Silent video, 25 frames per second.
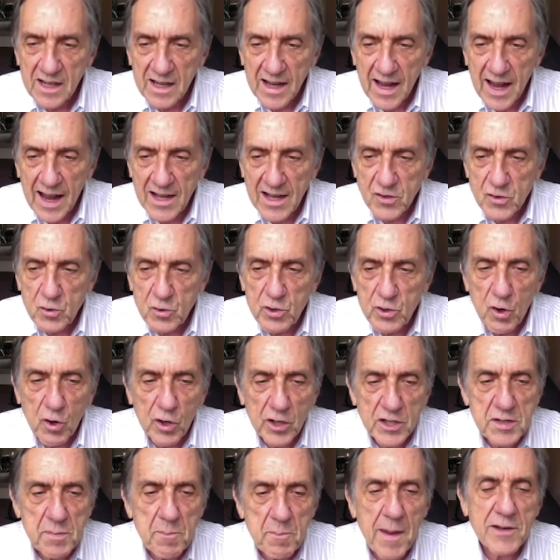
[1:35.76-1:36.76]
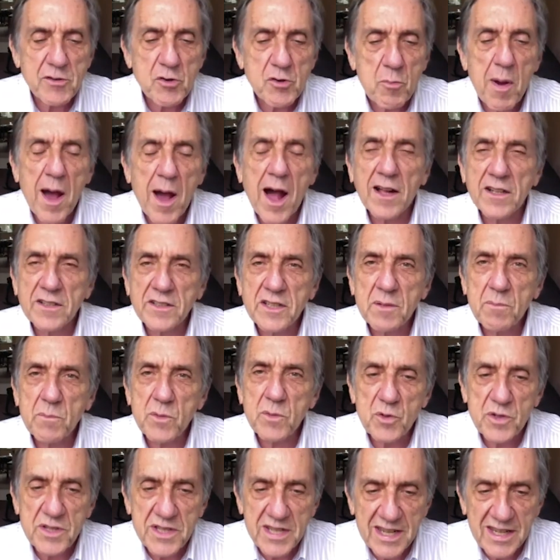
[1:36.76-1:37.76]
at New York's Metropolitan
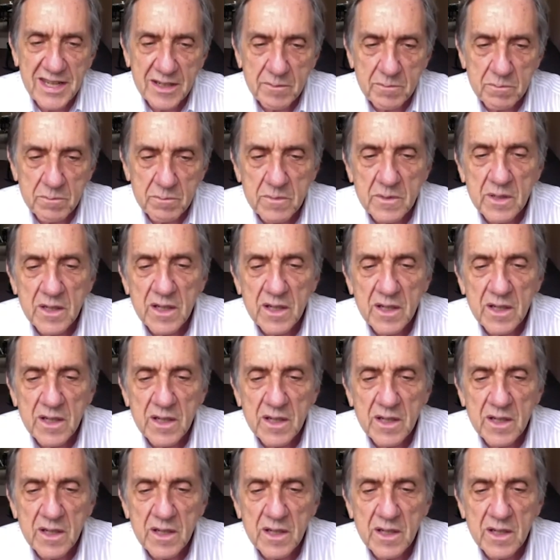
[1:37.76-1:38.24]
Museum